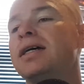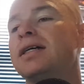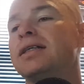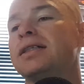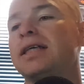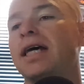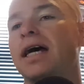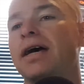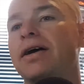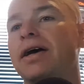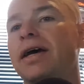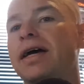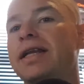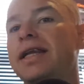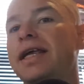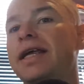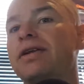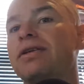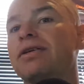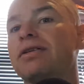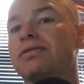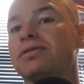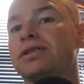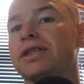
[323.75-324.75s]
So, and
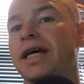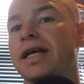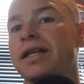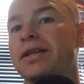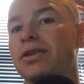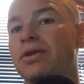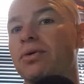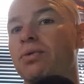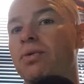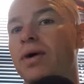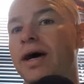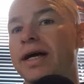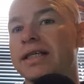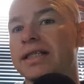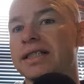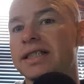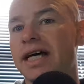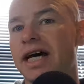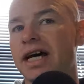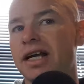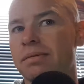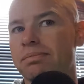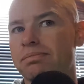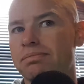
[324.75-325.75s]
then all of a sudden the weight
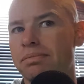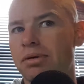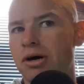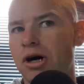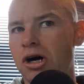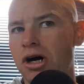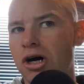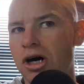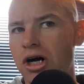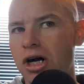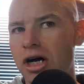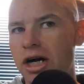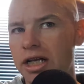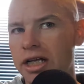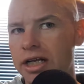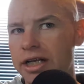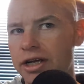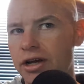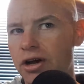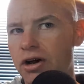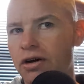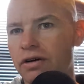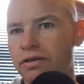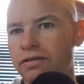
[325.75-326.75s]
started not
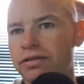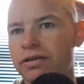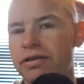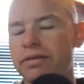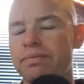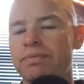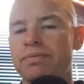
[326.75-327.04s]
piling off,